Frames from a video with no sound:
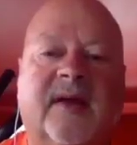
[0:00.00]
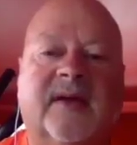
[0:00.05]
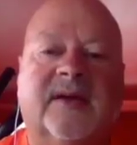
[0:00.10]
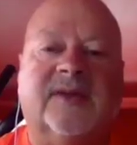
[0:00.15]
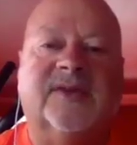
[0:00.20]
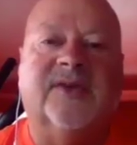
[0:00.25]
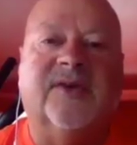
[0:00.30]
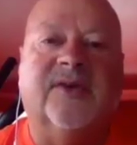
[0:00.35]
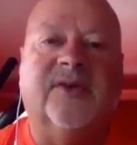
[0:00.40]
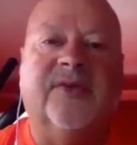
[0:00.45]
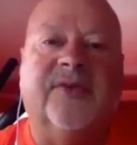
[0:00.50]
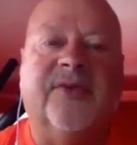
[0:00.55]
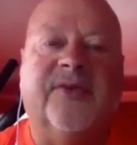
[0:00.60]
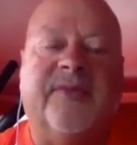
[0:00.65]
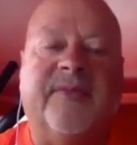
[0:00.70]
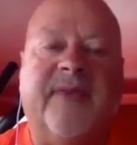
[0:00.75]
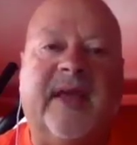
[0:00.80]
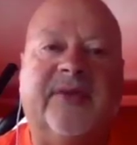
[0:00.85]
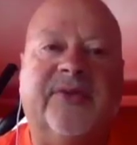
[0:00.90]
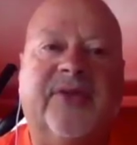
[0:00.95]
So the
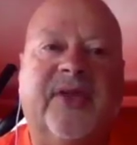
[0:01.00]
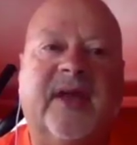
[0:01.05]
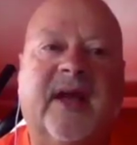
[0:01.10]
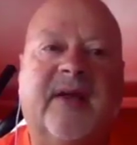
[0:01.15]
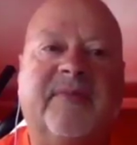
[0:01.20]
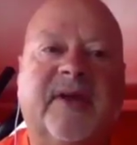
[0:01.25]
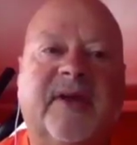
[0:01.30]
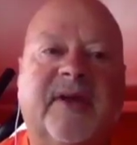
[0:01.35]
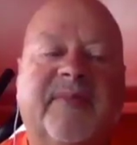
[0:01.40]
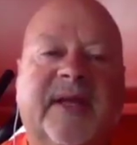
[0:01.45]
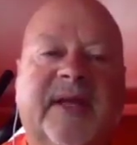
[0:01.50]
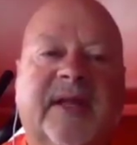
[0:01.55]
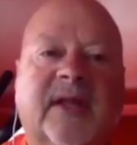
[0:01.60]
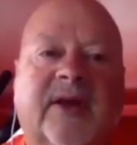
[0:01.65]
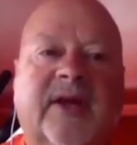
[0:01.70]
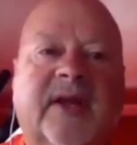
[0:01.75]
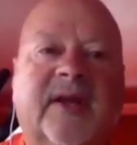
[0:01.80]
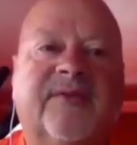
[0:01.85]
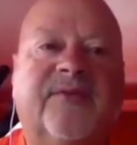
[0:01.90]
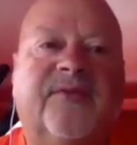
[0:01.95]
main thing I'm going to be
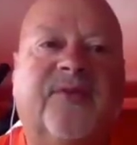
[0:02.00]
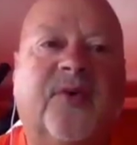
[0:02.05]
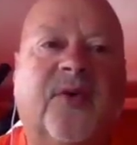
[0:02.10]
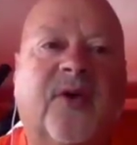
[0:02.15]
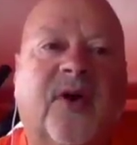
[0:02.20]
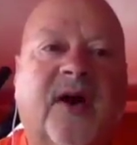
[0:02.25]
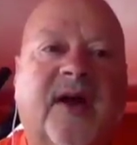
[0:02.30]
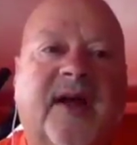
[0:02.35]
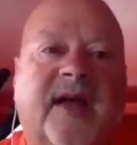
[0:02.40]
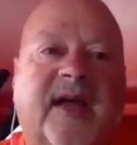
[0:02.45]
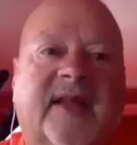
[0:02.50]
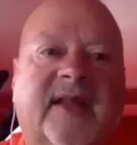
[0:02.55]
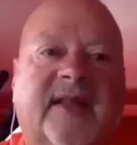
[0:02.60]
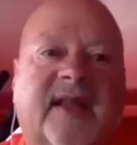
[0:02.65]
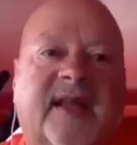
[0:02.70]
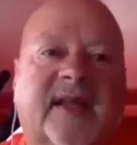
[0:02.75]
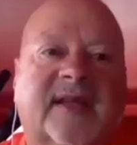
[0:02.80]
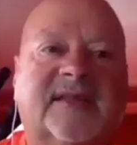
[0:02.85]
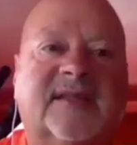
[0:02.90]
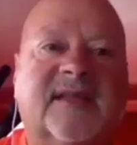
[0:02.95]
looking for in
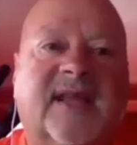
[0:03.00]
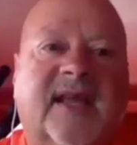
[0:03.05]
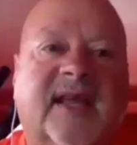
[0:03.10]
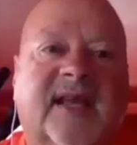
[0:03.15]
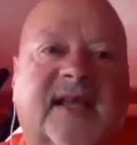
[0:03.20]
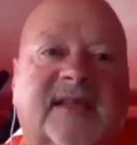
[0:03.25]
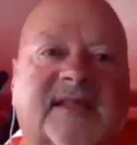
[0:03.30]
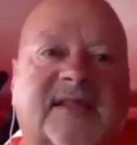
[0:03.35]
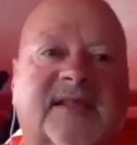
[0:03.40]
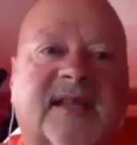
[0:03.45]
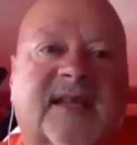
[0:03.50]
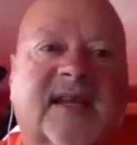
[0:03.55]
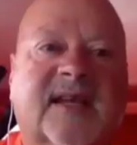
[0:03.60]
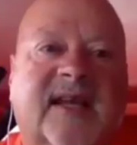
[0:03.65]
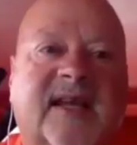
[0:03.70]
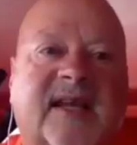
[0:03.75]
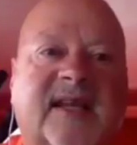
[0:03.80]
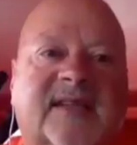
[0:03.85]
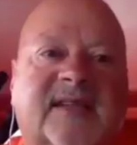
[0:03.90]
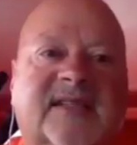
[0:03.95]
this is
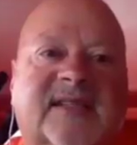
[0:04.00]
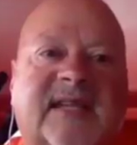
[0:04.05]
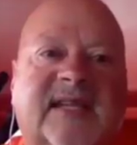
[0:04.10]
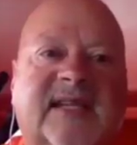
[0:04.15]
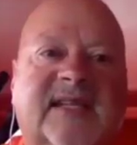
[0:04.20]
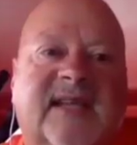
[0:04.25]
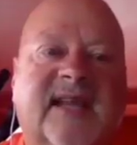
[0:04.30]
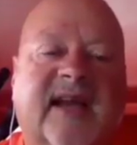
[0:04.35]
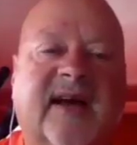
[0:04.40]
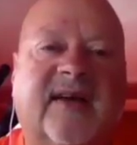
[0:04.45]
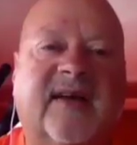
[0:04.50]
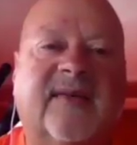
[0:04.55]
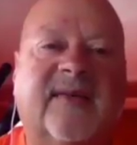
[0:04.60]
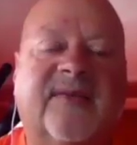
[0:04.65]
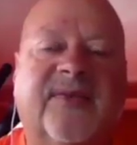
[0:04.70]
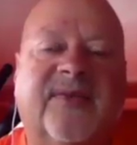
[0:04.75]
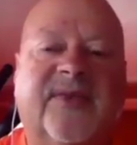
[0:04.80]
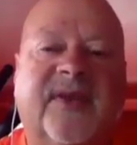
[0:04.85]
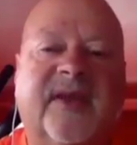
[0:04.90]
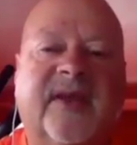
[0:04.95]
detail.
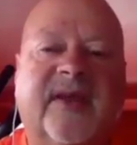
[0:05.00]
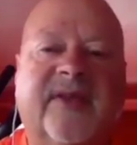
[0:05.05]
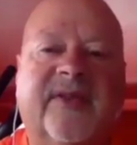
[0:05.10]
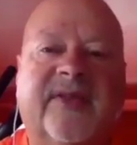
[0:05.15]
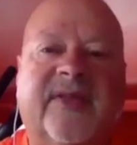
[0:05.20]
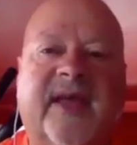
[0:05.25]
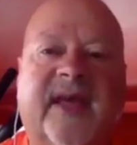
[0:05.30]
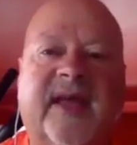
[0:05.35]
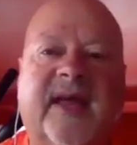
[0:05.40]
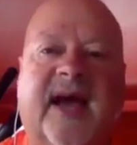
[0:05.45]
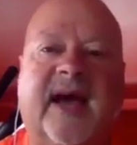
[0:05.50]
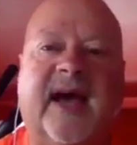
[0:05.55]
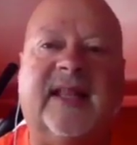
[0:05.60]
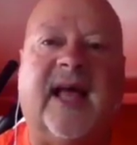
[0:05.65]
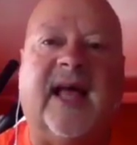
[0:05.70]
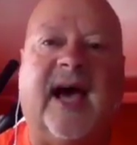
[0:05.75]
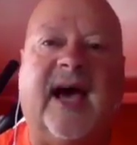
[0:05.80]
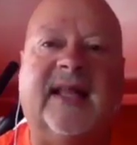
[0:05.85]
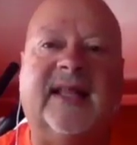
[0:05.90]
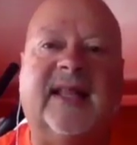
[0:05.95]
That
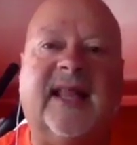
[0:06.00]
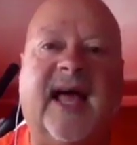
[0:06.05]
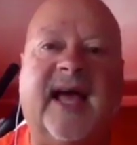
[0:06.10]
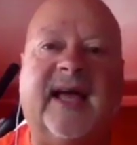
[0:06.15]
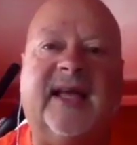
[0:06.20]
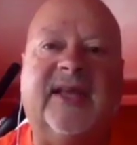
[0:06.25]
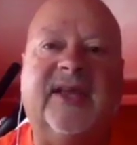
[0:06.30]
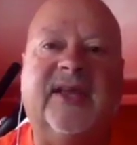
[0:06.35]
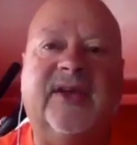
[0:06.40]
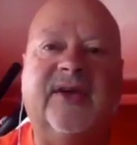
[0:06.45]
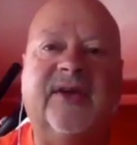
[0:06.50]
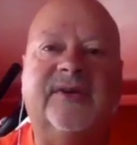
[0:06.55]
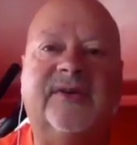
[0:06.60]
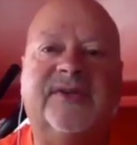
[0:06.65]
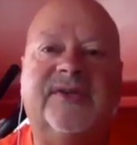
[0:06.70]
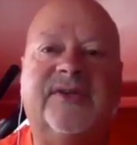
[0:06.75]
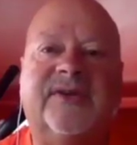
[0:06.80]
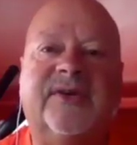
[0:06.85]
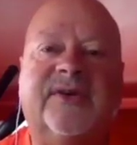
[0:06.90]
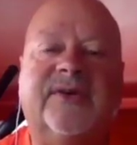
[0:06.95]
I'd like you
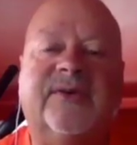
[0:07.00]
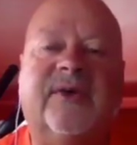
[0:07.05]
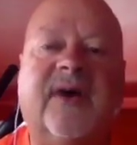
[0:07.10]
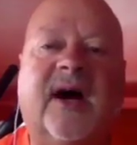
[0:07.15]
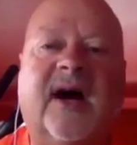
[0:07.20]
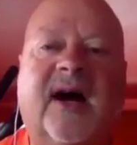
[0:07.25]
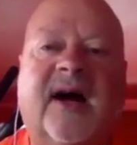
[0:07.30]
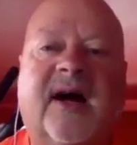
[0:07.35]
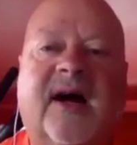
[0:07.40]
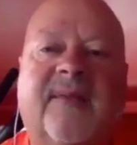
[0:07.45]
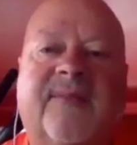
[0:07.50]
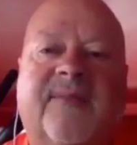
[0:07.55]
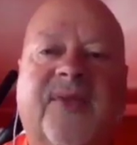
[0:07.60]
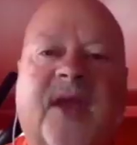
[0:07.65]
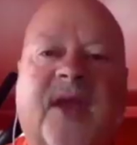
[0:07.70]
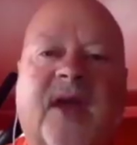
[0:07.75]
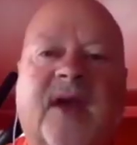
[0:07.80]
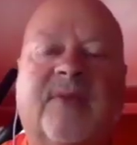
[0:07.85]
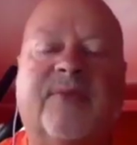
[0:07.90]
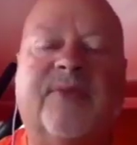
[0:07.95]
to
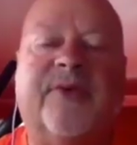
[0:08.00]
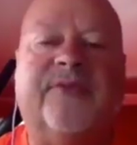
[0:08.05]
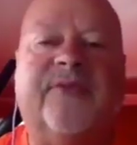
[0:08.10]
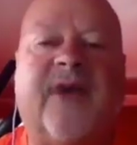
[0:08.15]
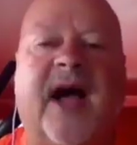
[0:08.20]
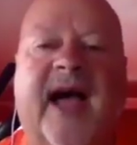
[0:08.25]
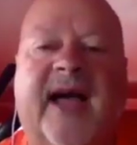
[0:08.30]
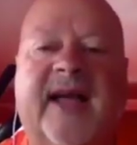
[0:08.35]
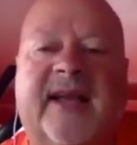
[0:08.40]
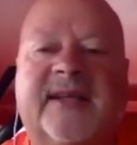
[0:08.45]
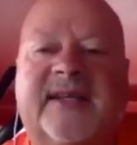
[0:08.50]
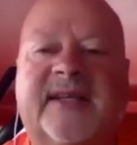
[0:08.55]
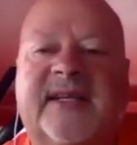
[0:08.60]
provide